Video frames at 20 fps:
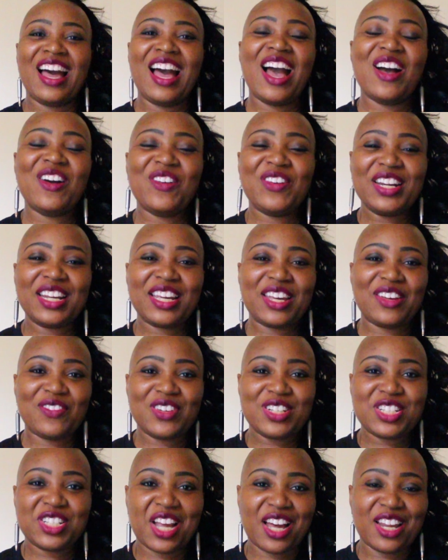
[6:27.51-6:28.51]
I want to give
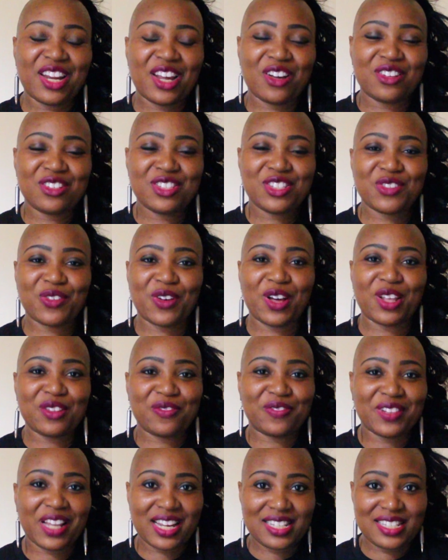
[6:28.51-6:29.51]
a shout out to all the
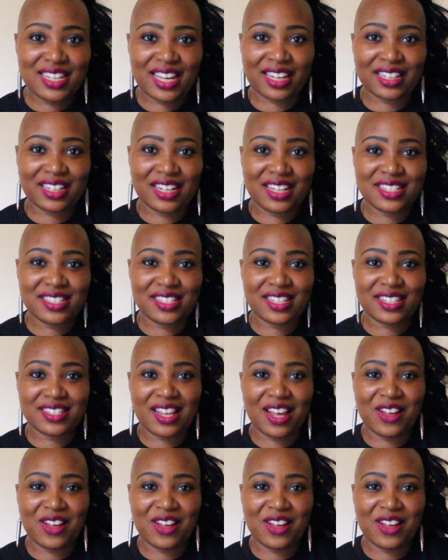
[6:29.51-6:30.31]
flytechnistas